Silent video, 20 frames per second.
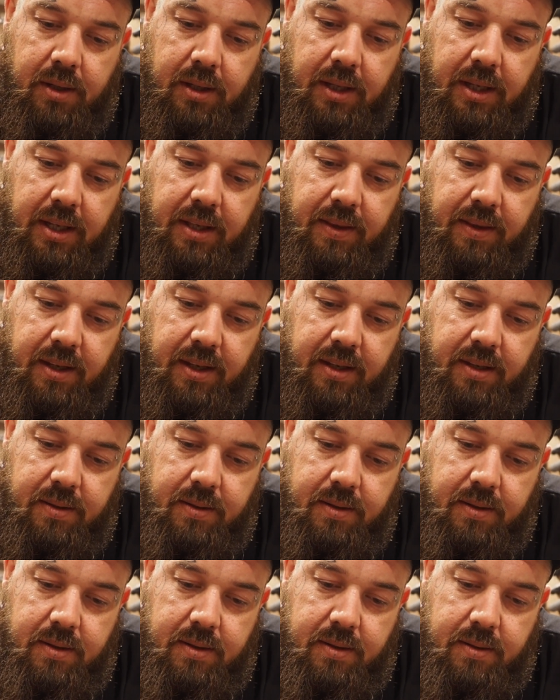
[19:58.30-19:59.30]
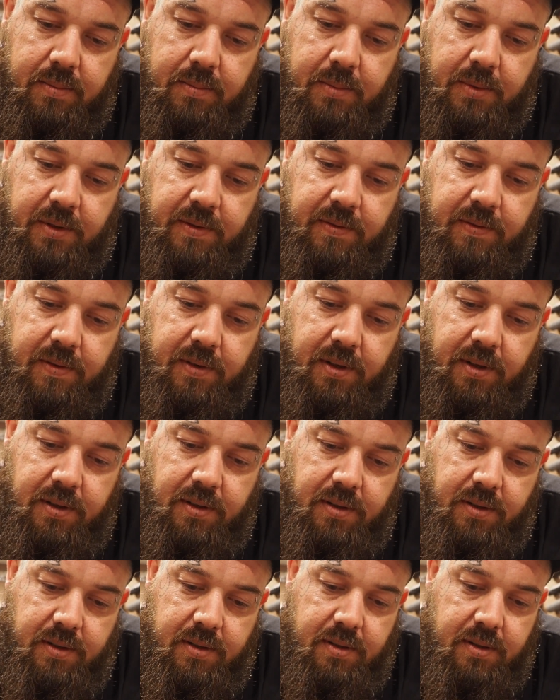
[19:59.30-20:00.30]
And that, my
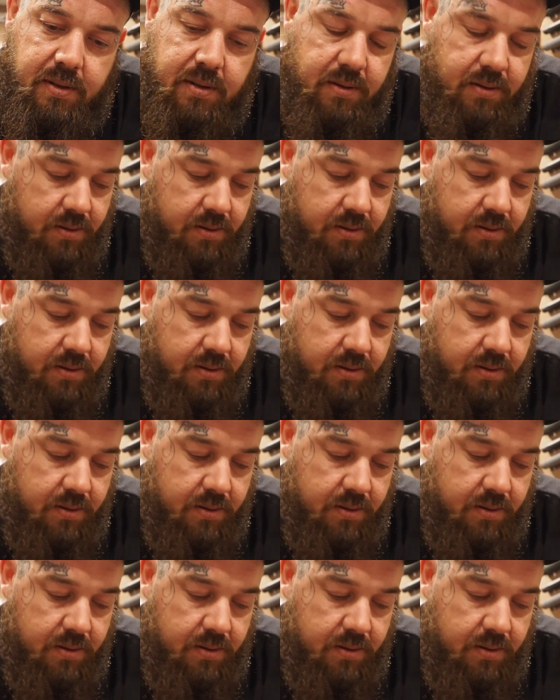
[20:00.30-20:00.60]
friends,